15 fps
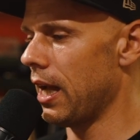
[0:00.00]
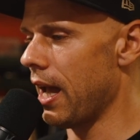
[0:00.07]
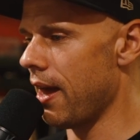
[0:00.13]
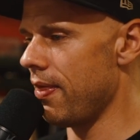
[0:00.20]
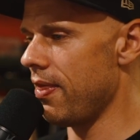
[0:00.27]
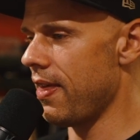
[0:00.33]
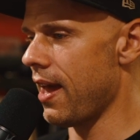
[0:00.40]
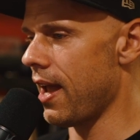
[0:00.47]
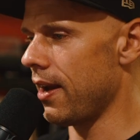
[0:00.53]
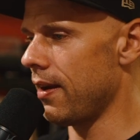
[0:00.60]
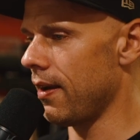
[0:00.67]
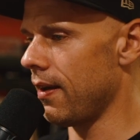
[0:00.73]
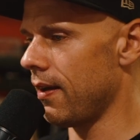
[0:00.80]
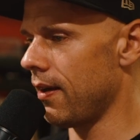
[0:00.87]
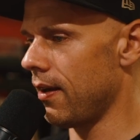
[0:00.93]
And
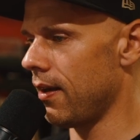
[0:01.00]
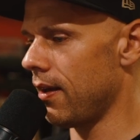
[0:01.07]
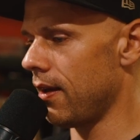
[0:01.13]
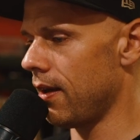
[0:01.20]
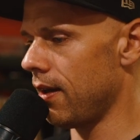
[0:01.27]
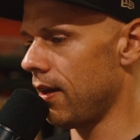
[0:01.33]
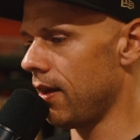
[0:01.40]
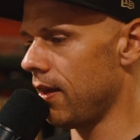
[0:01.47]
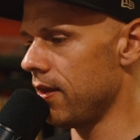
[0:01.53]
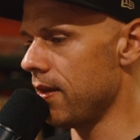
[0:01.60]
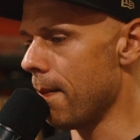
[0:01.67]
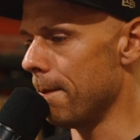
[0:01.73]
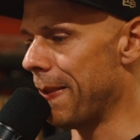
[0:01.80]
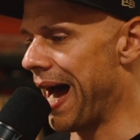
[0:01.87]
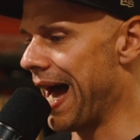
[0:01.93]
then
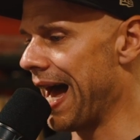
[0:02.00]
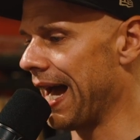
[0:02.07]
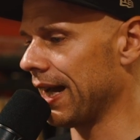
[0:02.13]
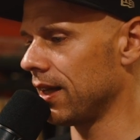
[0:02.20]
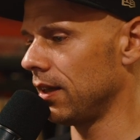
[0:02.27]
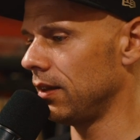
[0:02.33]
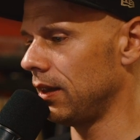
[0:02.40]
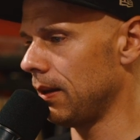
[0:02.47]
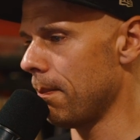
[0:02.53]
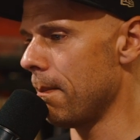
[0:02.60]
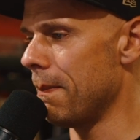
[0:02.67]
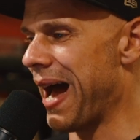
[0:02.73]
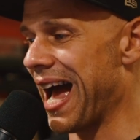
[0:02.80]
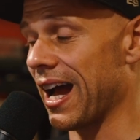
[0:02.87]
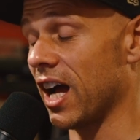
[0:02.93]
the mag.
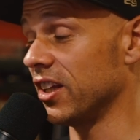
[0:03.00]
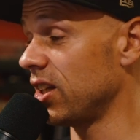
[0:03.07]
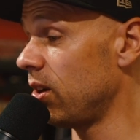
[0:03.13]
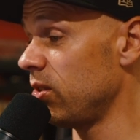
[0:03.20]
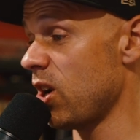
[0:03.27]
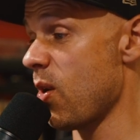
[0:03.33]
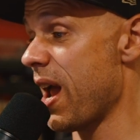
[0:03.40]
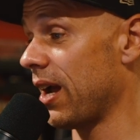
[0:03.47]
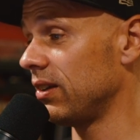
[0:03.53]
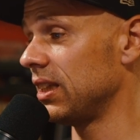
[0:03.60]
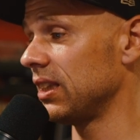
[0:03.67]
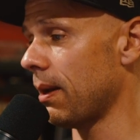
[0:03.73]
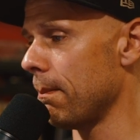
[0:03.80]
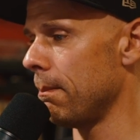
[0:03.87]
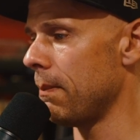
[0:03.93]
I don't know how to
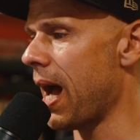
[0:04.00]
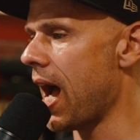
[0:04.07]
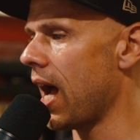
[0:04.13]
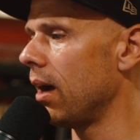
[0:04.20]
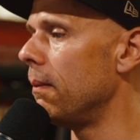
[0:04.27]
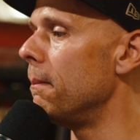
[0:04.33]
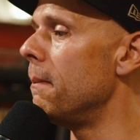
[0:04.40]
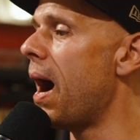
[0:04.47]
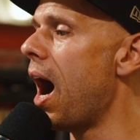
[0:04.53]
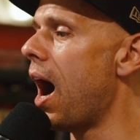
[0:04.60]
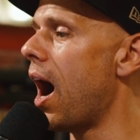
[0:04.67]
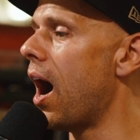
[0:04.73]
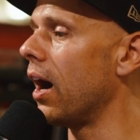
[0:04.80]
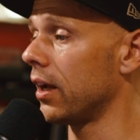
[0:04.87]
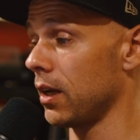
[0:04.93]
say
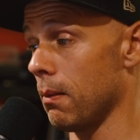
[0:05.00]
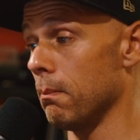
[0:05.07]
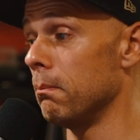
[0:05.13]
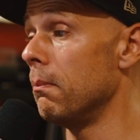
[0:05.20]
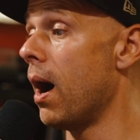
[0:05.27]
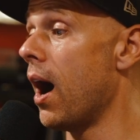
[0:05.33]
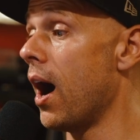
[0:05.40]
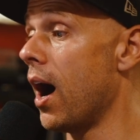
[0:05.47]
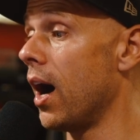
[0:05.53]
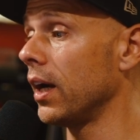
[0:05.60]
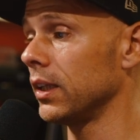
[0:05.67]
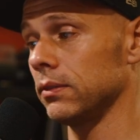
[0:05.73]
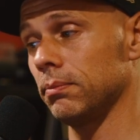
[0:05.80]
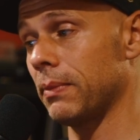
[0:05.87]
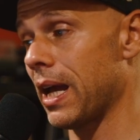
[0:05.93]

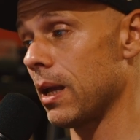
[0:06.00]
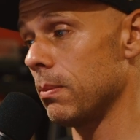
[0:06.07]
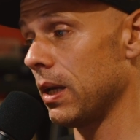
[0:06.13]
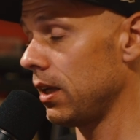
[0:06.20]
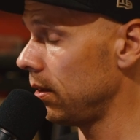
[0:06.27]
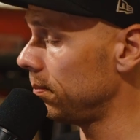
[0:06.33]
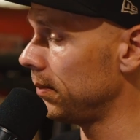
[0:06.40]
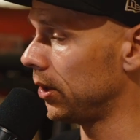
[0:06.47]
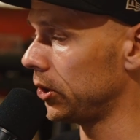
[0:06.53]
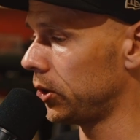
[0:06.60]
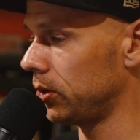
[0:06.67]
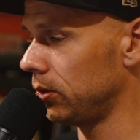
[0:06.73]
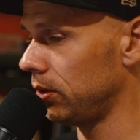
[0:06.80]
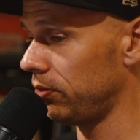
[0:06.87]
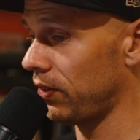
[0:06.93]
Marg, maybe. I'm not
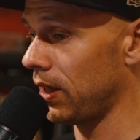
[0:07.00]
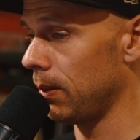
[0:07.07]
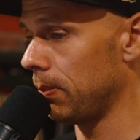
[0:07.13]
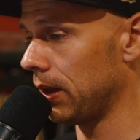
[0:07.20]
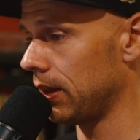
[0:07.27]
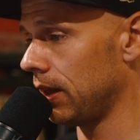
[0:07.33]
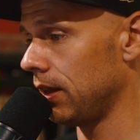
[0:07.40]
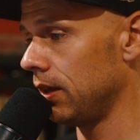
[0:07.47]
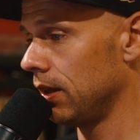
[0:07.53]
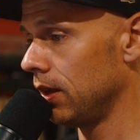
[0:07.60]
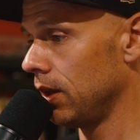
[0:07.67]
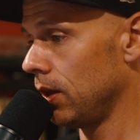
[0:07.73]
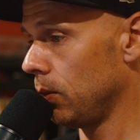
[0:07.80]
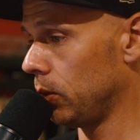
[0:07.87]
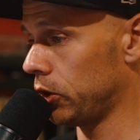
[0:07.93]
sure. If anybody
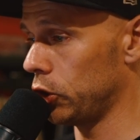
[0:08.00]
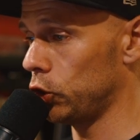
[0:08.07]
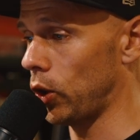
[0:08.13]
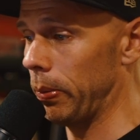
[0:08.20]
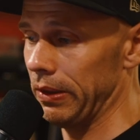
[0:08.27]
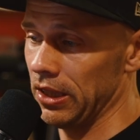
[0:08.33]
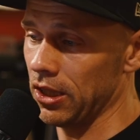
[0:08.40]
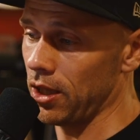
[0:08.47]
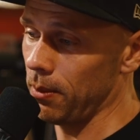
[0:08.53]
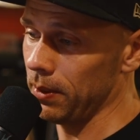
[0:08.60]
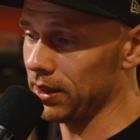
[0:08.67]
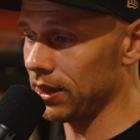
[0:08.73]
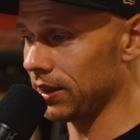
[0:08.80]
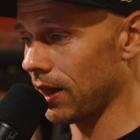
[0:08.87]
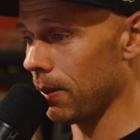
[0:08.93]
wants to drop in the
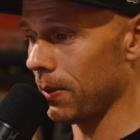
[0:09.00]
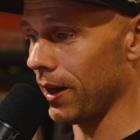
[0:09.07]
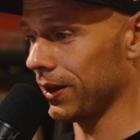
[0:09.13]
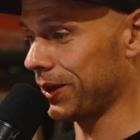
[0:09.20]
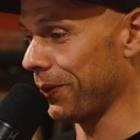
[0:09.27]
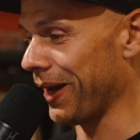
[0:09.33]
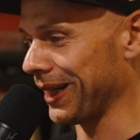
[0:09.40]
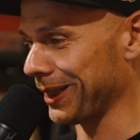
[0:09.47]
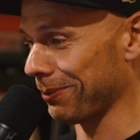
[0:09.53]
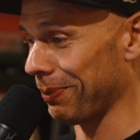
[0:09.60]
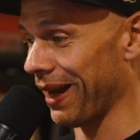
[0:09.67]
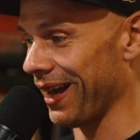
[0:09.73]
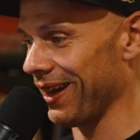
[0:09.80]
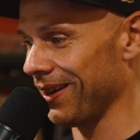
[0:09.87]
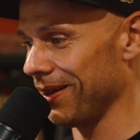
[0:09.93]
comments and tell me how
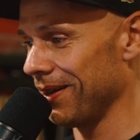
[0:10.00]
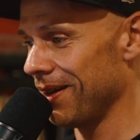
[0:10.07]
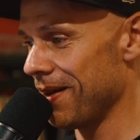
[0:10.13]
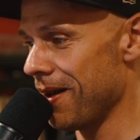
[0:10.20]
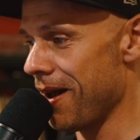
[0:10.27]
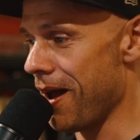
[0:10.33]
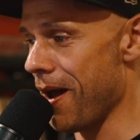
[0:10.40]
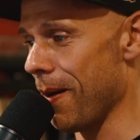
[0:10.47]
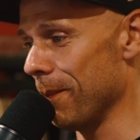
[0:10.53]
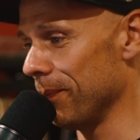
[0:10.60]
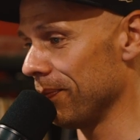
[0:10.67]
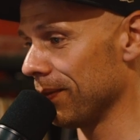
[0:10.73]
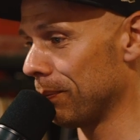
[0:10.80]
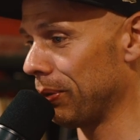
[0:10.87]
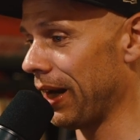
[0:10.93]
to
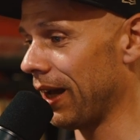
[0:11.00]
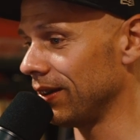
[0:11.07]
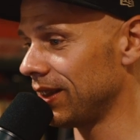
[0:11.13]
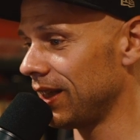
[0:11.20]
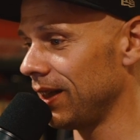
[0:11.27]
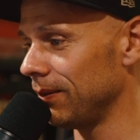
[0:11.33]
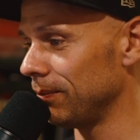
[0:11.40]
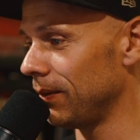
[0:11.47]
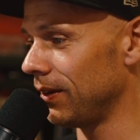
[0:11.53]
pronounce it,